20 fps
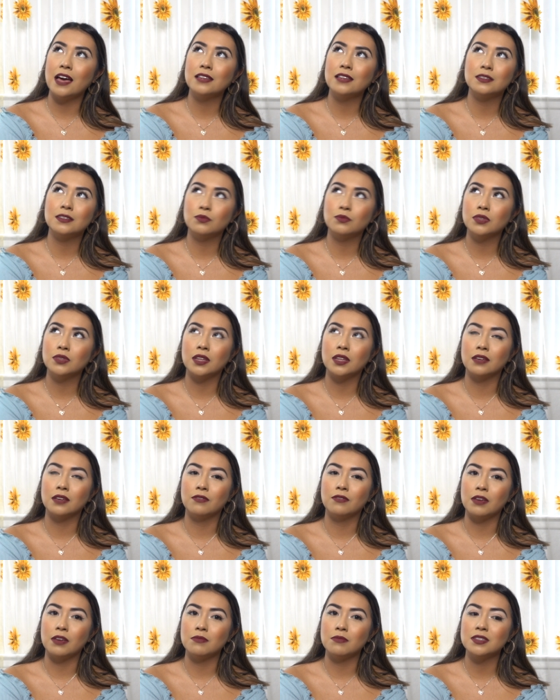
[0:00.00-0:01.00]
someone like
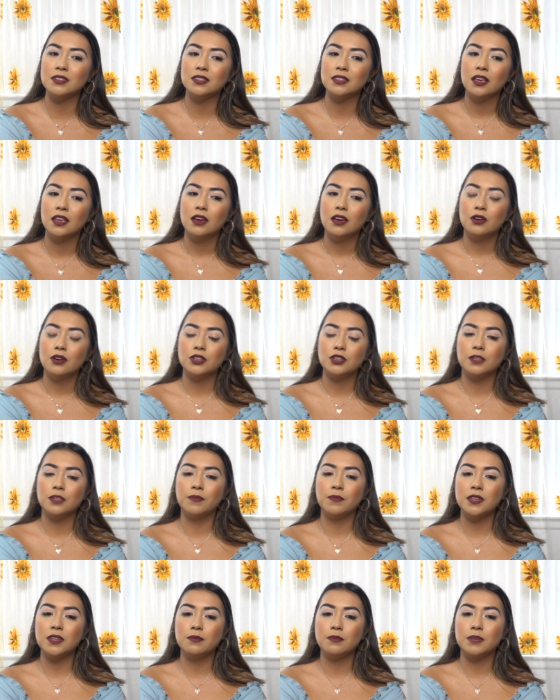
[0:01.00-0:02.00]
famous or
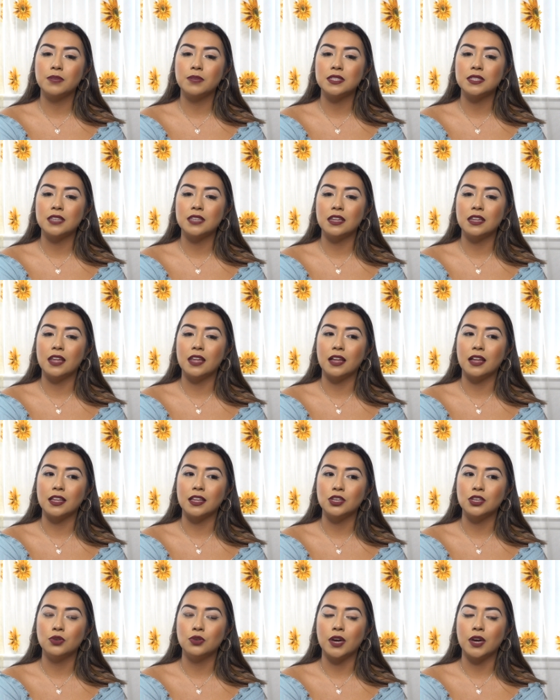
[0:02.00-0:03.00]
something, but said that
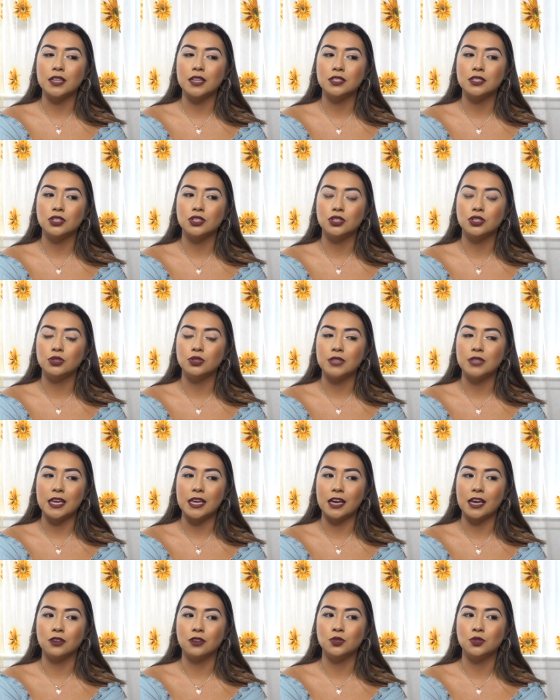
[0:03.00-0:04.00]
like you guys should do
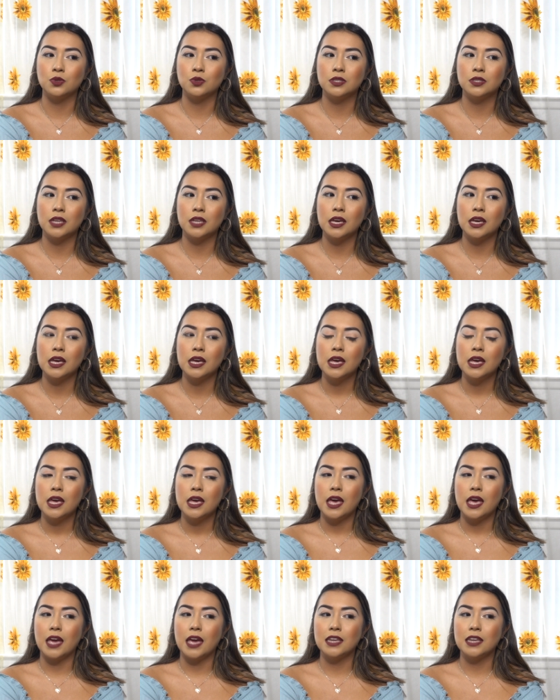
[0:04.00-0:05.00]
takeout Tuesday,
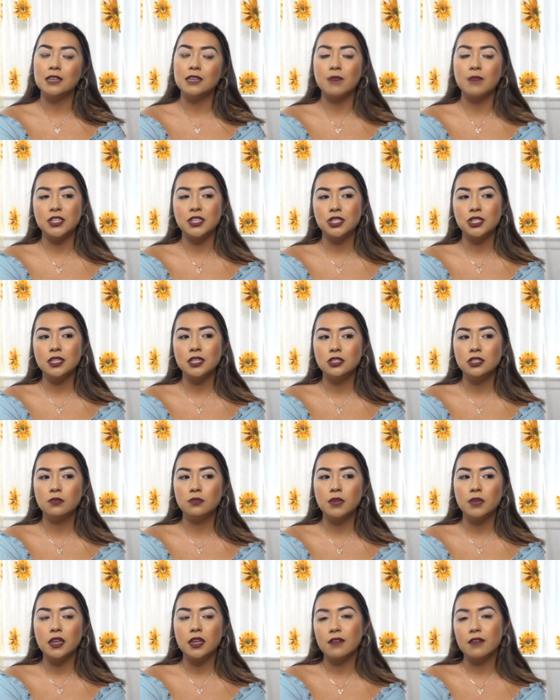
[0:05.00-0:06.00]
and he mentioned it to
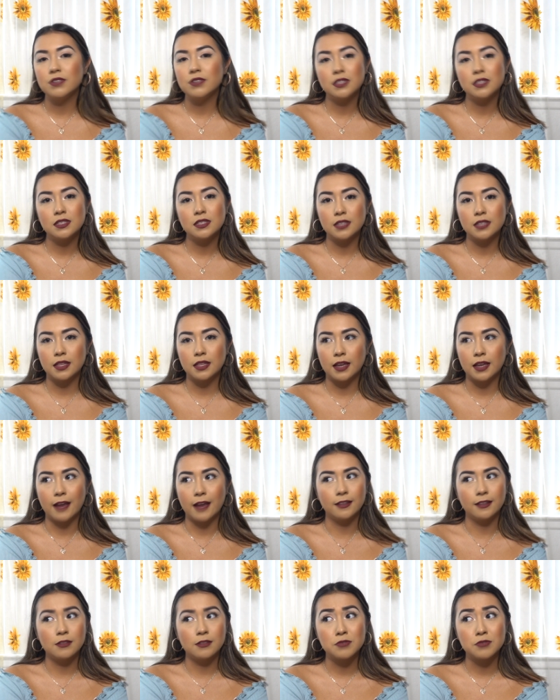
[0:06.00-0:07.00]
me, and ever since then like I
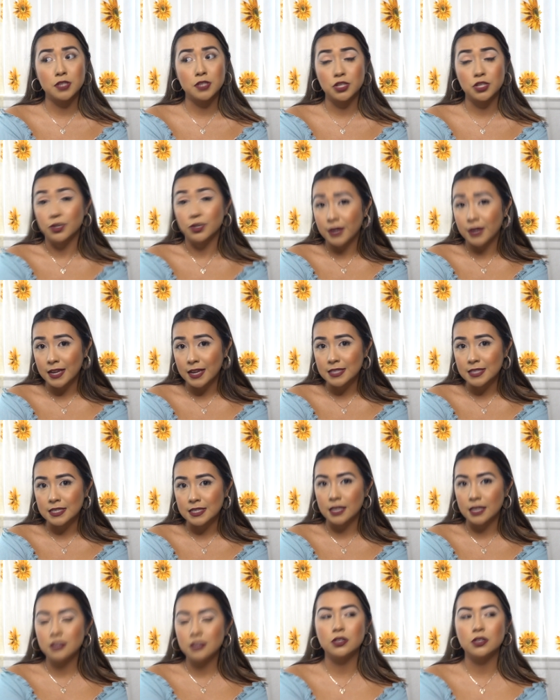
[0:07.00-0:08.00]
thought that was such a great
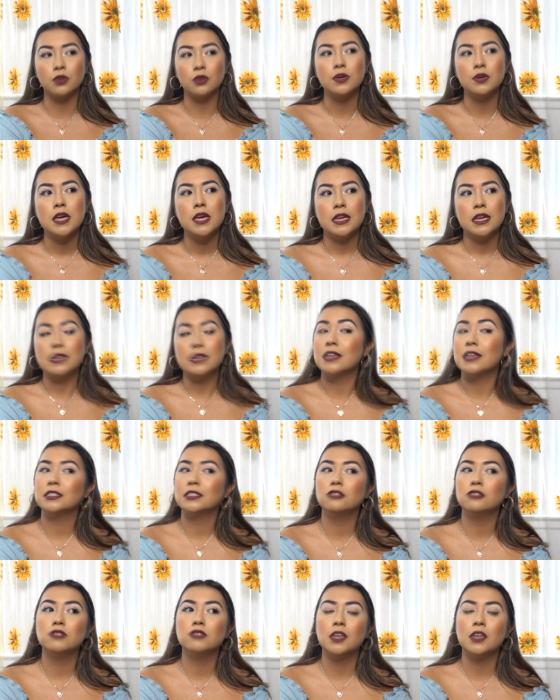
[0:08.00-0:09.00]
idea. So next
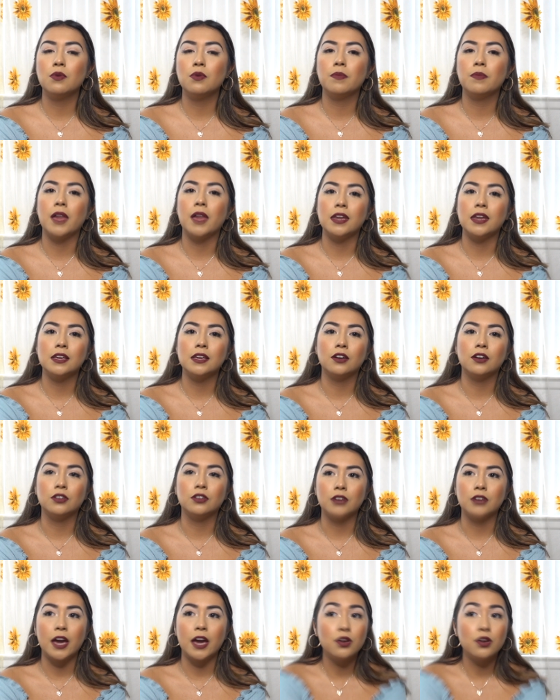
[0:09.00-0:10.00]
Tuesday we're planning on,
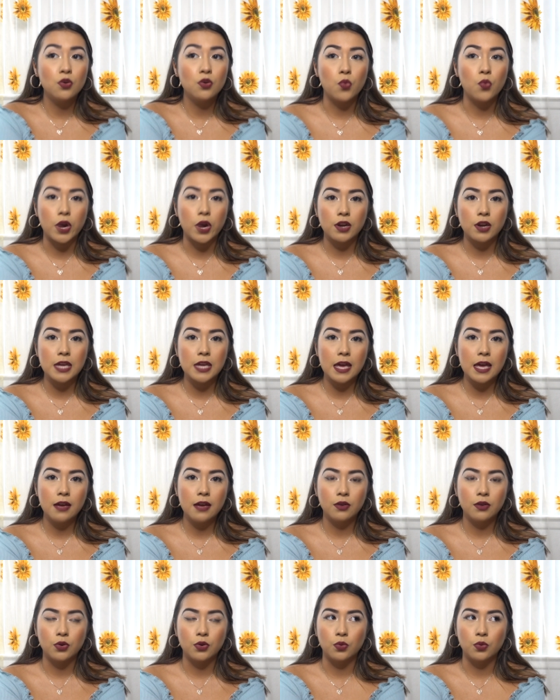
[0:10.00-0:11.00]
I don't know where yet
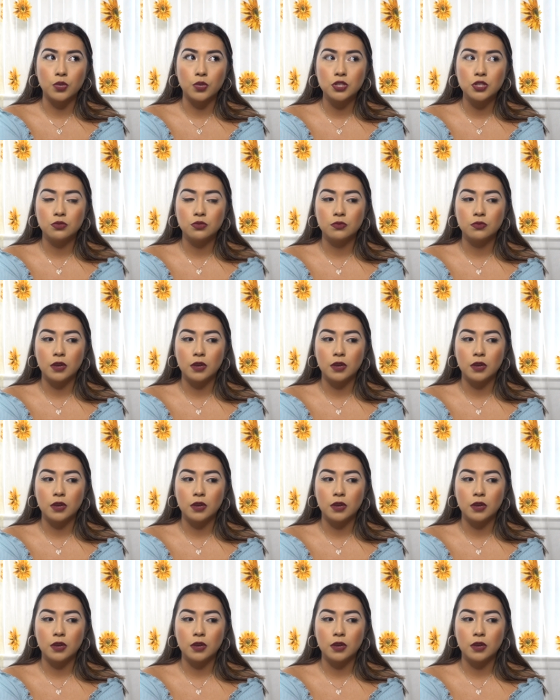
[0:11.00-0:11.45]
or which